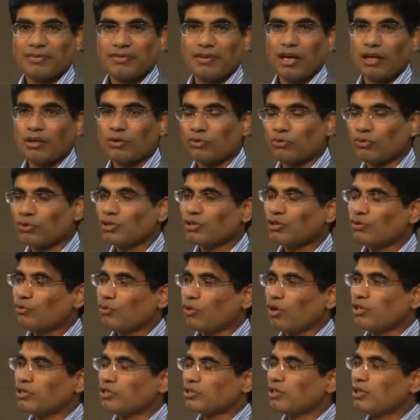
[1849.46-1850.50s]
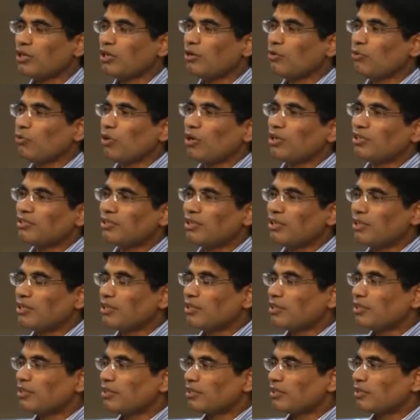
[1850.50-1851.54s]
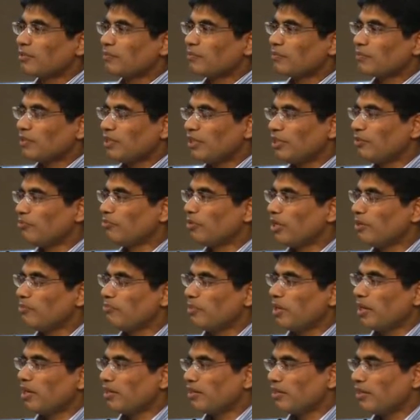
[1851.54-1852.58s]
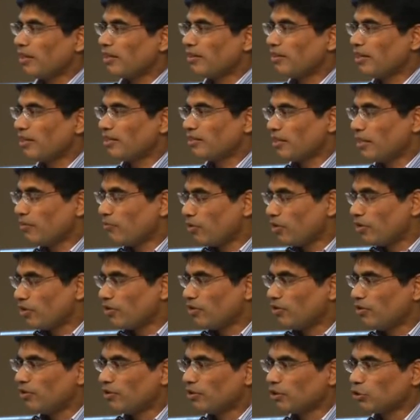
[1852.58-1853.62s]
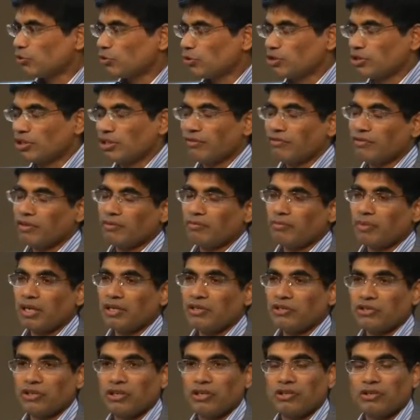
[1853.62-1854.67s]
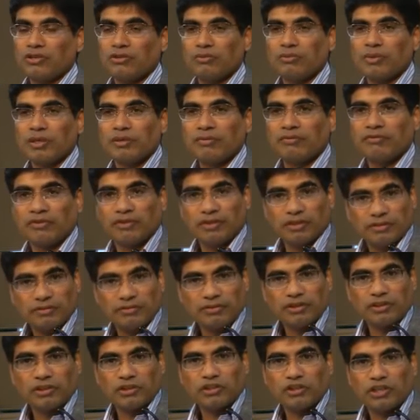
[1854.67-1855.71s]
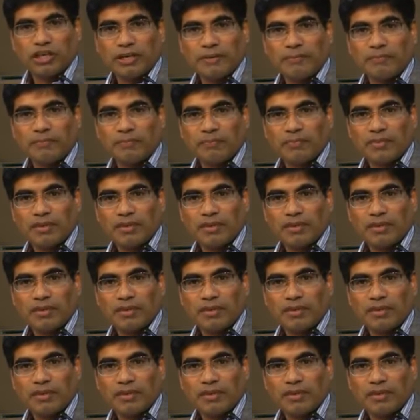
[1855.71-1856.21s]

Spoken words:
That was what in my mind at that time when the nurse was giving my son to me first time.